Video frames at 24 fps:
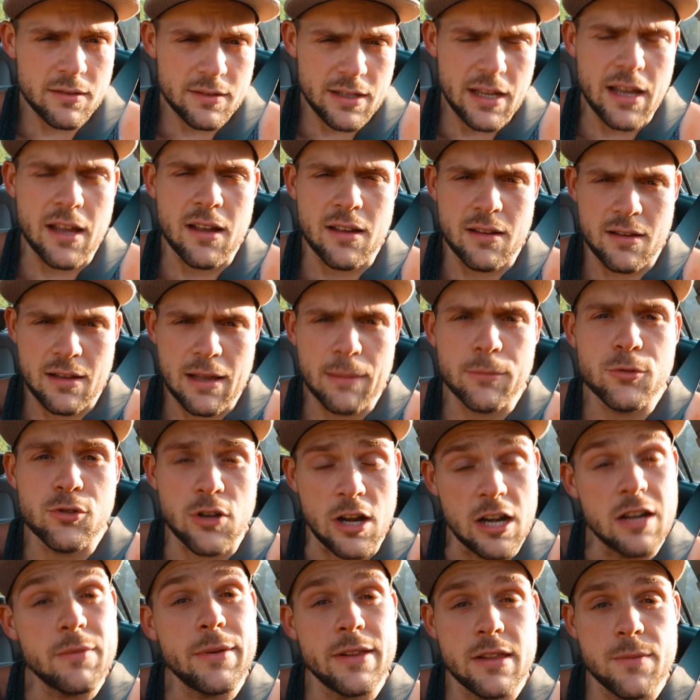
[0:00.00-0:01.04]
Yeah, I'm
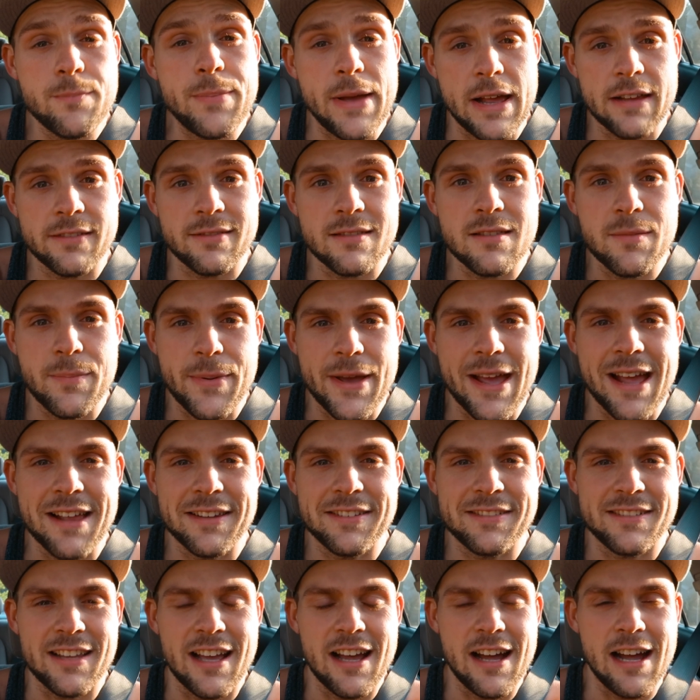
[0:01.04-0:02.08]
trying to be the best of the
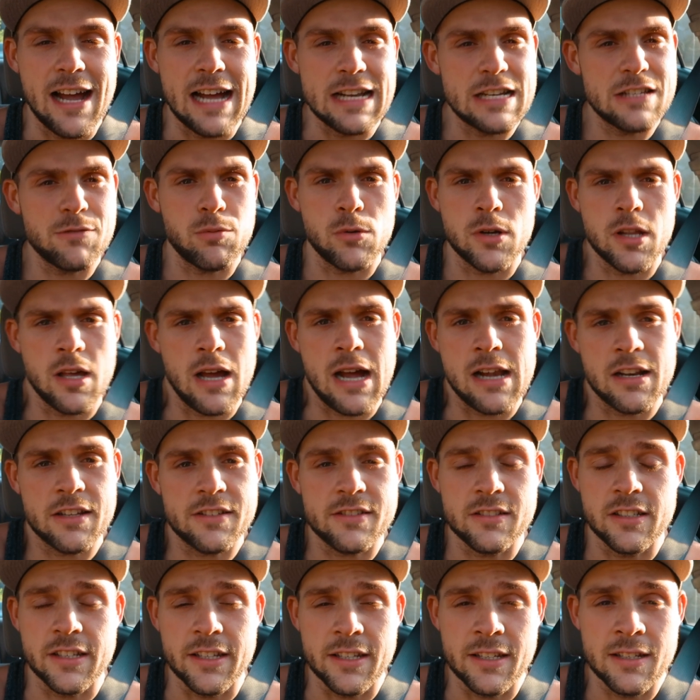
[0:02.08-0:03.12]
best. Uh, I just want to
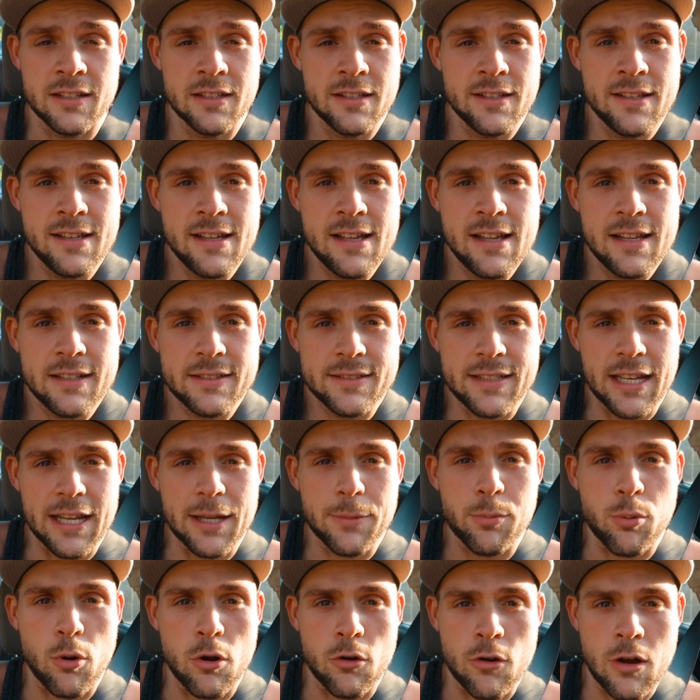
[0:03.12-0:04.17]
honestly
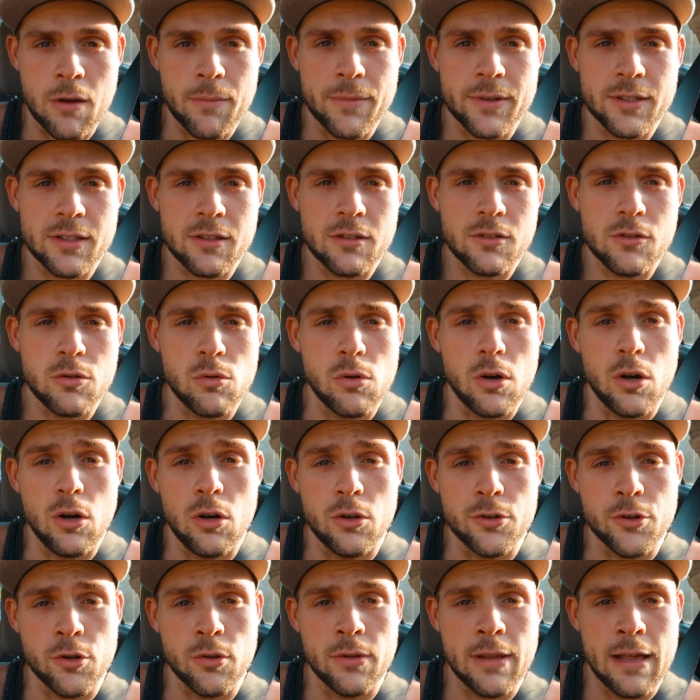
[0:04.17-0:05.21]
take programming to a
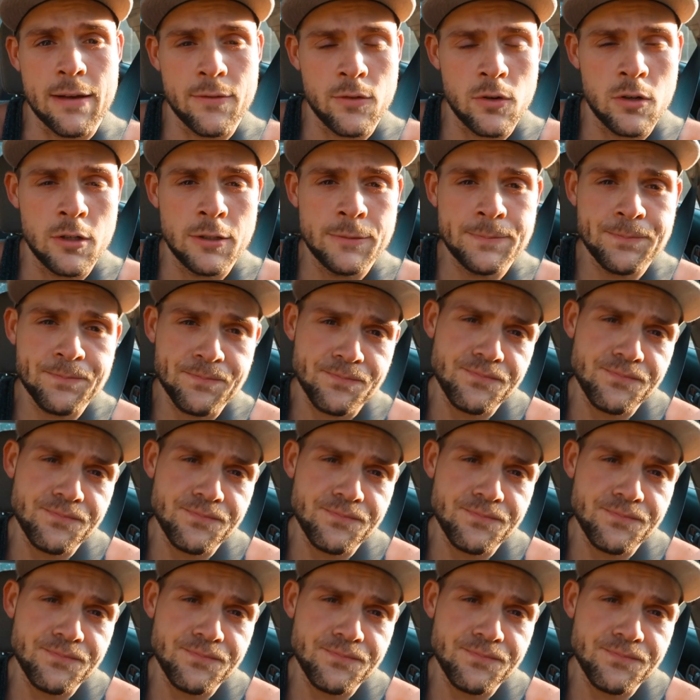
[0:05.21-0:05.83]
whole new level.